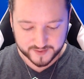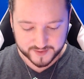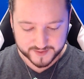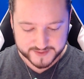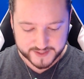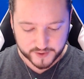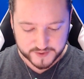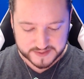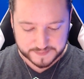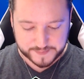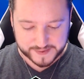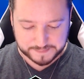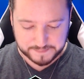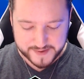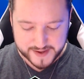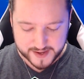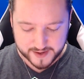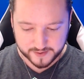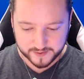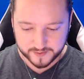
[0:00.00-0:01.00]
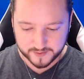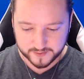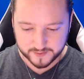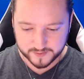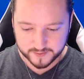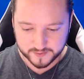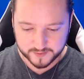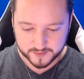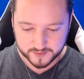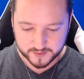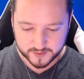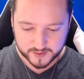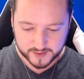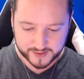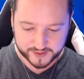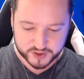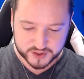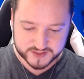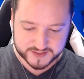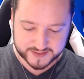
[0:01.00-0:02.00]
Seriously, pick me.
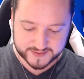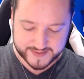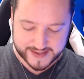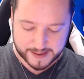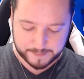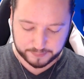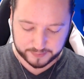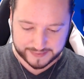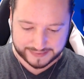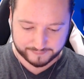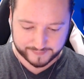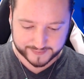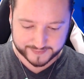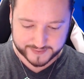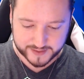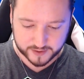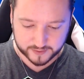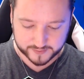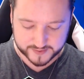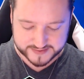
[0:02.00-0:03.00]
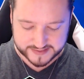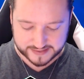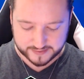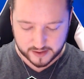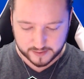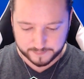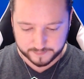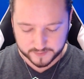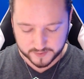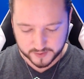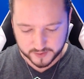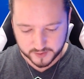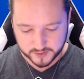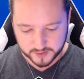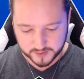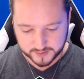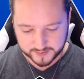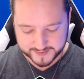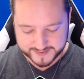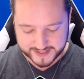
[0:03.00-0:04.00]
I just did that play right there. Does that not...
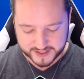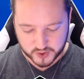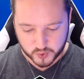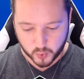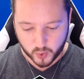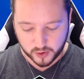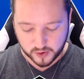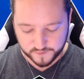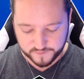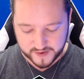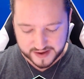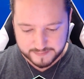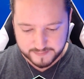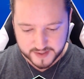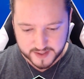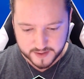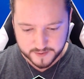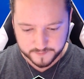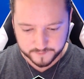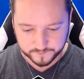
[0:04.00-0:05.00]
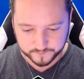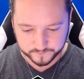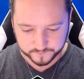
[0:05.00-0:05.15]
Does that qualify me?